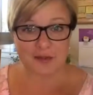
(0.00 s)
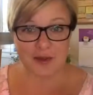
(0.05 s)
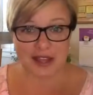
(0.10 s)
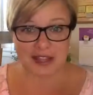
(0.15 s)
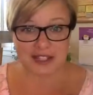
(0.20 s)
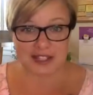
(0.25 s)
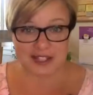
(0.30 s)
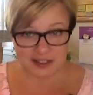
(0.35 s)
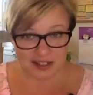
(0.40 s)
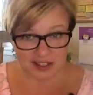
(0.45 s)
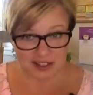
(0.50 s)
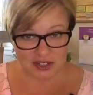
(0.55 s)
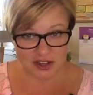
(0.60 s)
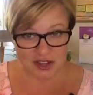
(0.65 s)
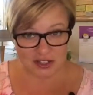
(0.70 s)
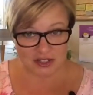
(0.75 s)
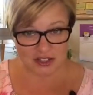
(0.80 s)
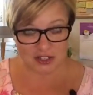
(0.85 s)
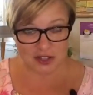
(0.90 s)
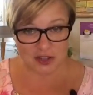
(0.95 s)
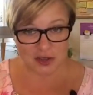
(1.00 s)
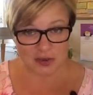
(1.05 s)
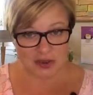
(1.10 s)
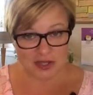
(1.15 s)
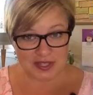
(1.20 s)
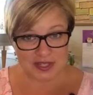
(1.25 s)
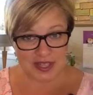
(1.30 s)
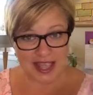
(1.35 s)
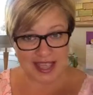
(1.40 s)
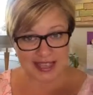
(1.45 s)
by Chalene Johnson, who was
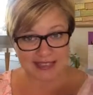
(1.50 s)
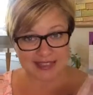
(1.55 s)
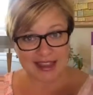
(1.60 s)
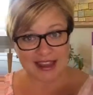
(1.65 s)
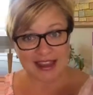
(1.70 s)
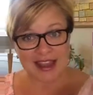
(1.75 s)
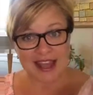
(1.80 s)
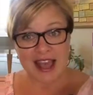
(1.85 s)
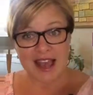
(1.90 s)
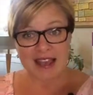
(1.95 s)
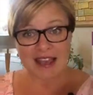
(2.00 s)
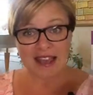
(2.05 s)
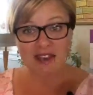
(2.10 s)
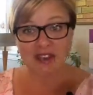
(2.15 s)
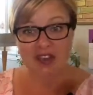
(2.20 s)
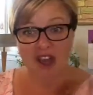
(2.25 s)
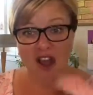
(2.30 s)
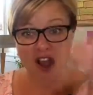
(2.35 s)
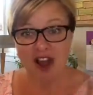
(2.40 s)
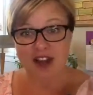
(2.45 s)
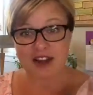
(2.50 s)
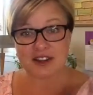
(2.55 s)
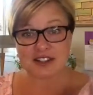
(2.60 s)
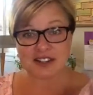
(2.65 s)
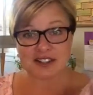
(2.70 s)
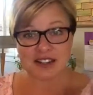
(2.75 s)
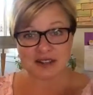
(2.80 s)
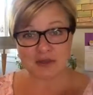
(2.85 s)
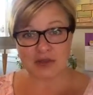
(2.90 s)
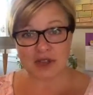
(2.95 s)
saying that, like the hearts
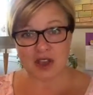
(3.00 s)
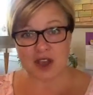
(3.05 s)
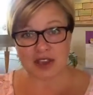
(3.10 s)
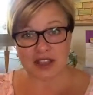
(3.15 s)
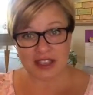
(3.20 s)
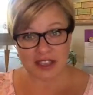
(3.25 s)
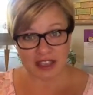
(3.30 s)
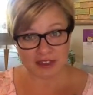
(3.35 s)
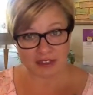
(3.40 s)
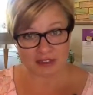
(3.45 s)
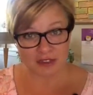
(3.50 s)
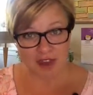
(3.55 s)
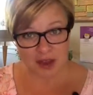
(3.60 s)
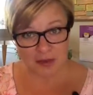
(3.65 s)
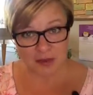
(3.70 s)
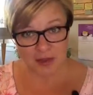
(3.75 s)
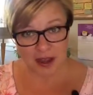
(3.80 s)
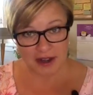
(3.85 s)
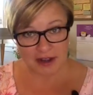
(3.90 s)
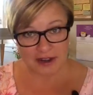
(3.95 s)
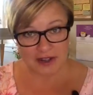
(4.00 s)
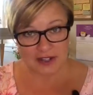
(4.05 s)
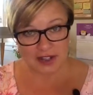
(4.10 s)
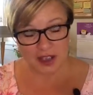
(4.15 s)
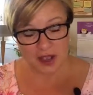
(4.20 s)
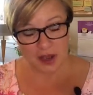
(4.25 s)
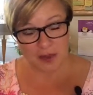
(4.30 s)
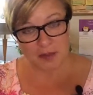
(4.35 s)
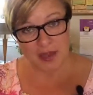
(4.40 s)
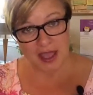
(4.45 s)
that we all give on
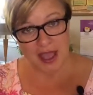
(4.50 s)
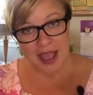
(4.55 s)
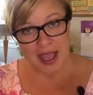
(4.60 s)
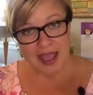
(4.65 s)
Periscope,